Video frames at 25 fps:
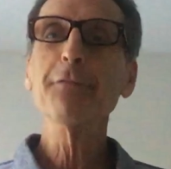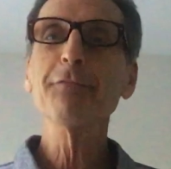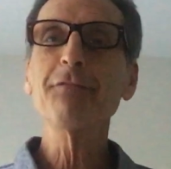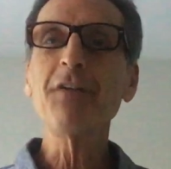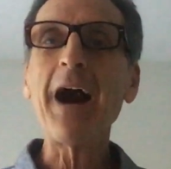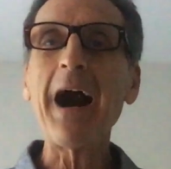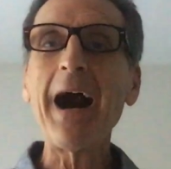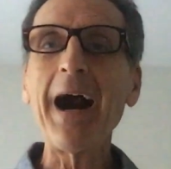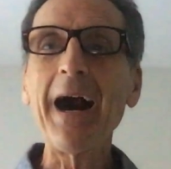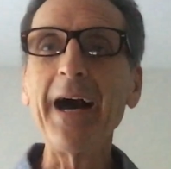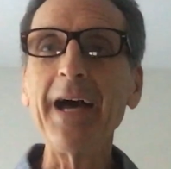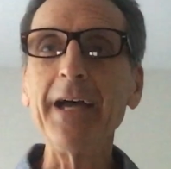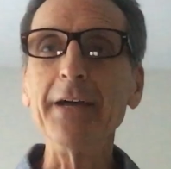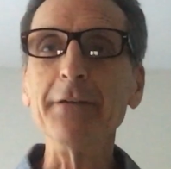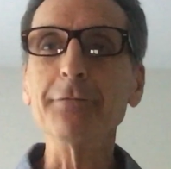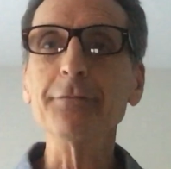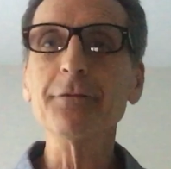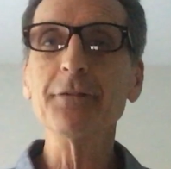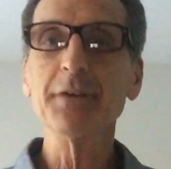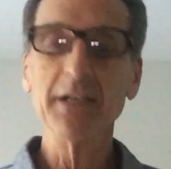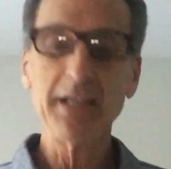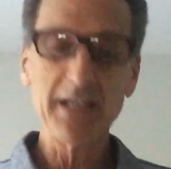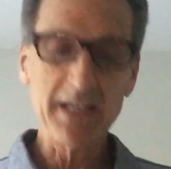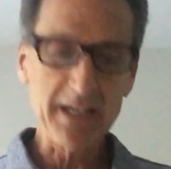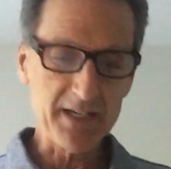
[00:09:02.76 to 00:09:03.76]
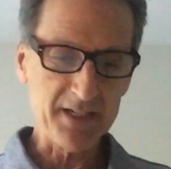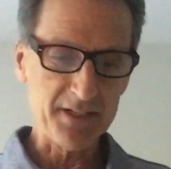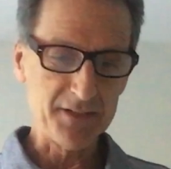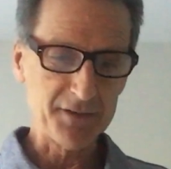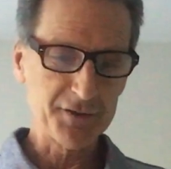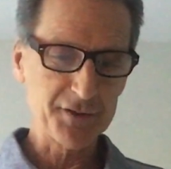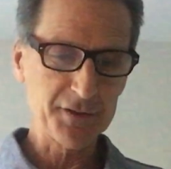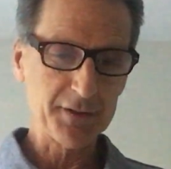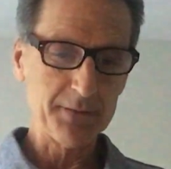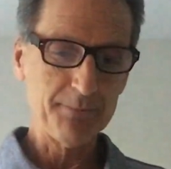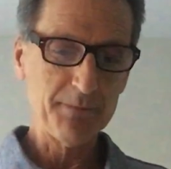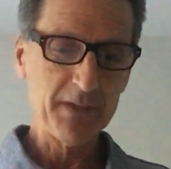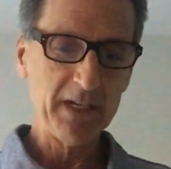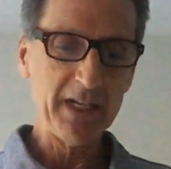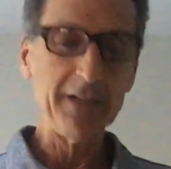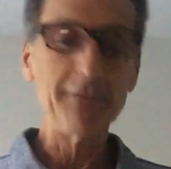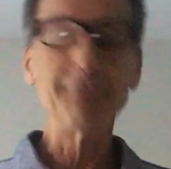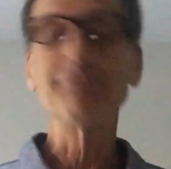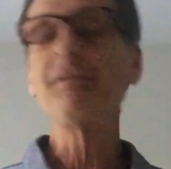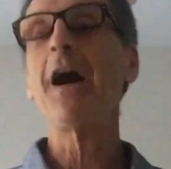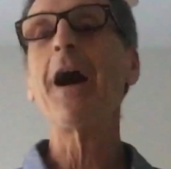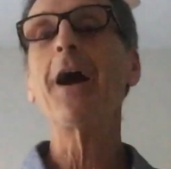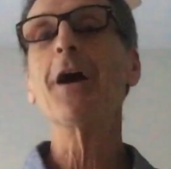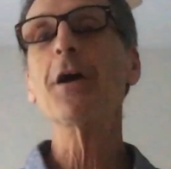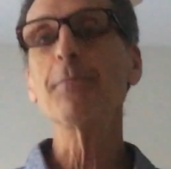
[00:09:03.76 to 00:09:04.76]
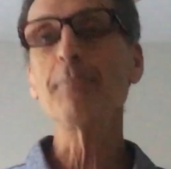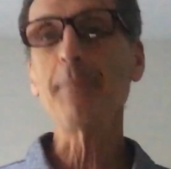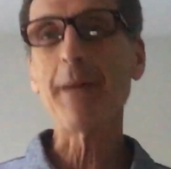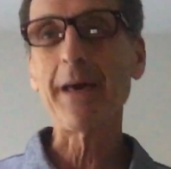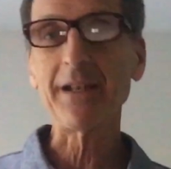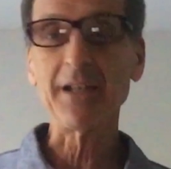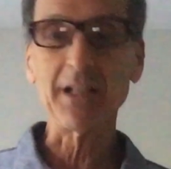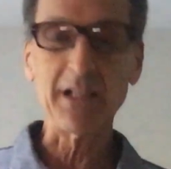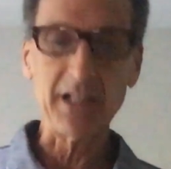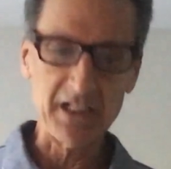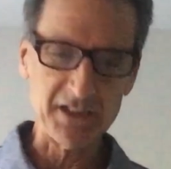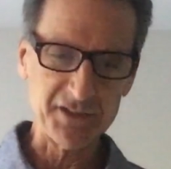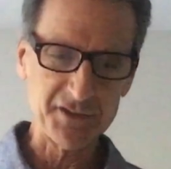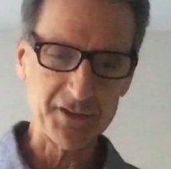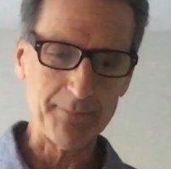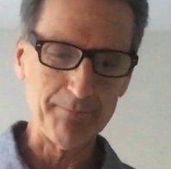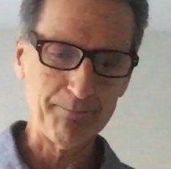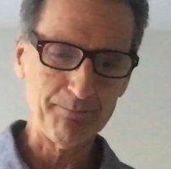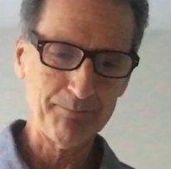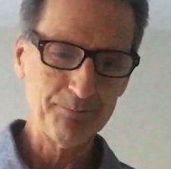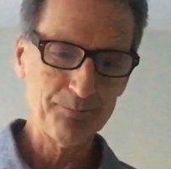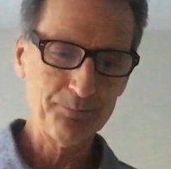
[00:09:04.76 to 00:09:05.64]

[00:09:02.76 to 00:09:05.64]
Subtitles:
5 is environmentalism.